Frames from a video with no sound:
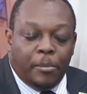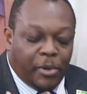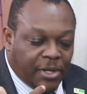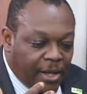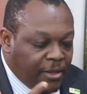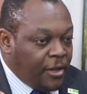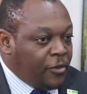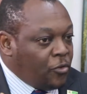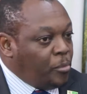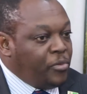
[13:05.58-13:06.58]
important thing
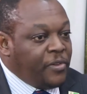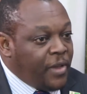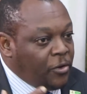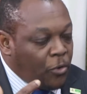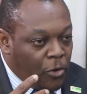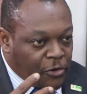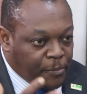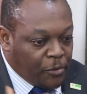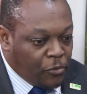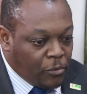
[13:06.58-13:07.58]
is to present to
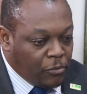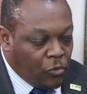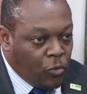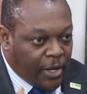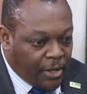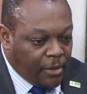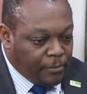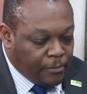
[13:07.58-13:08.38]
hospital quickly,